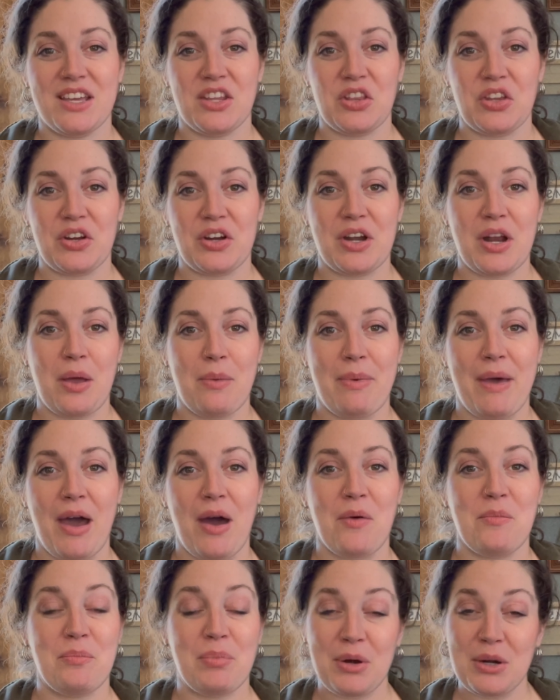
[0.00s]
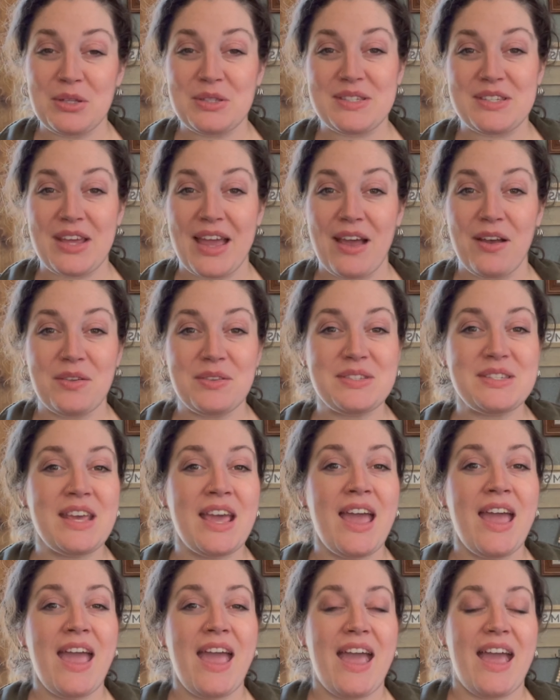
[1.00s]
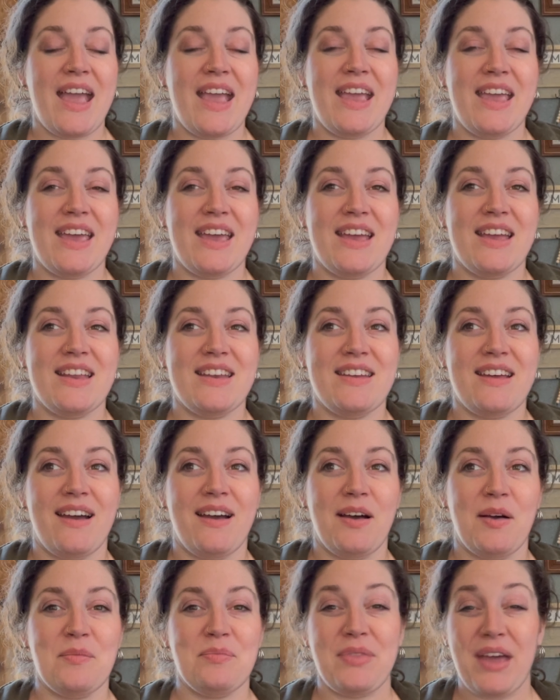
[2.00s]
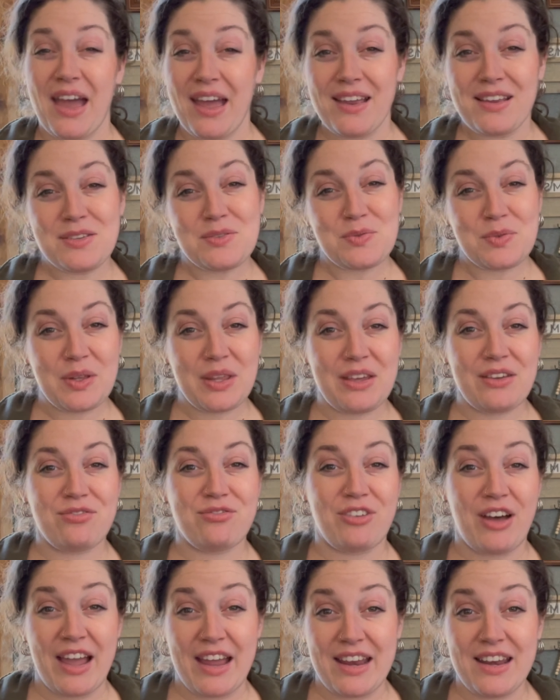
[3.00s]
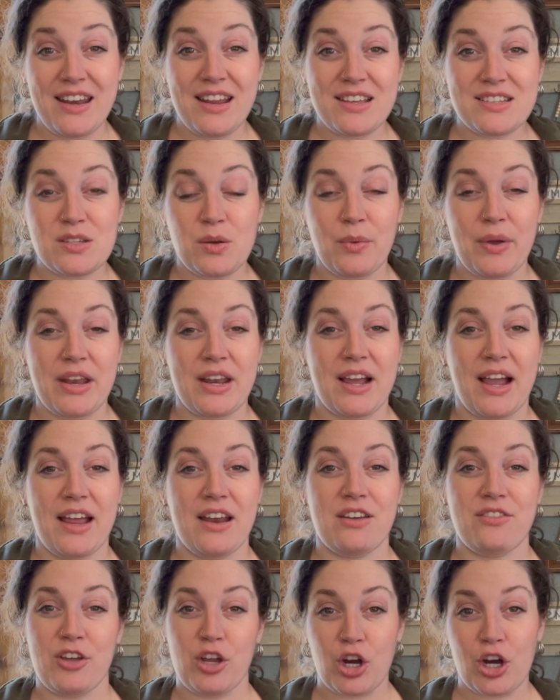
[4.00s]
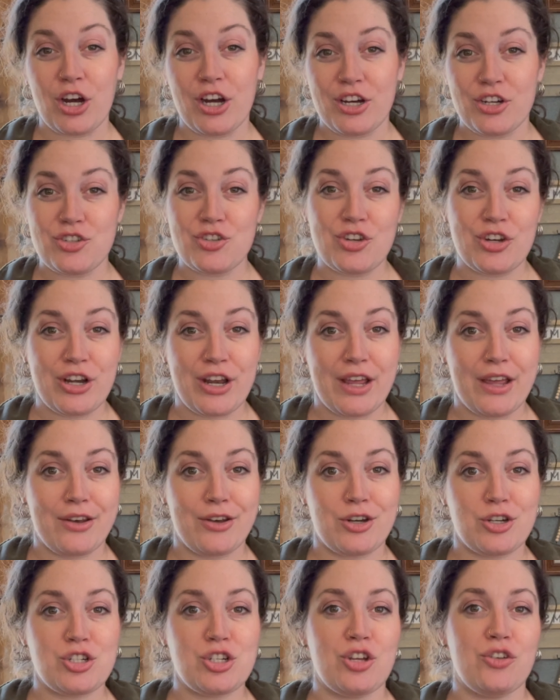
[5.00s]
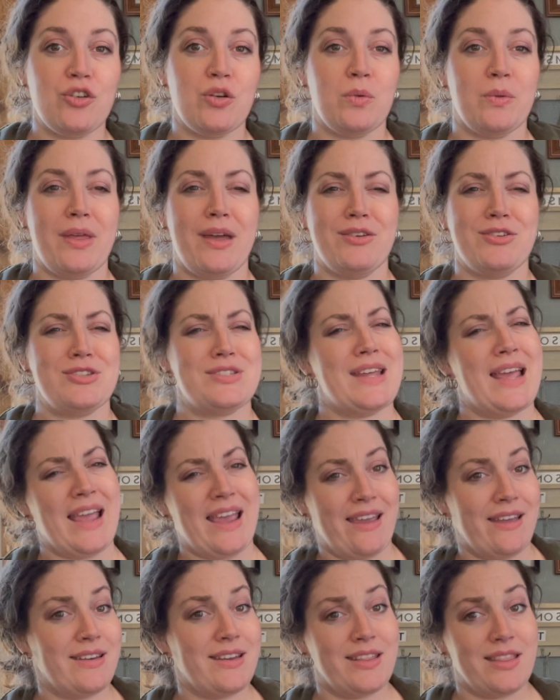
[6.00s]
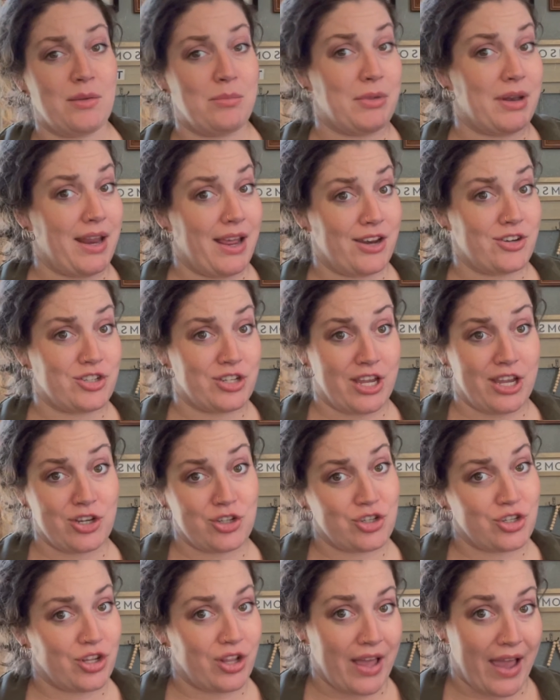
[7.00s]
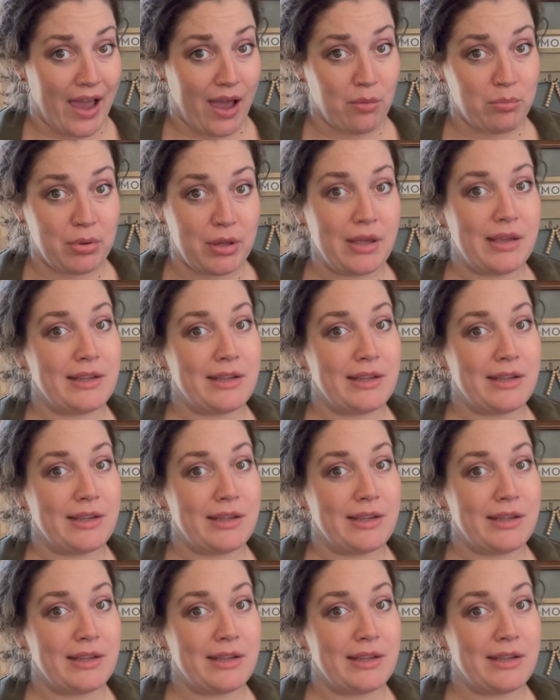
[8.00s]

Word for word: can learn about bird sounds and um, that is really fun as a way to kind of encourage learning in your children without just handing them an educational app.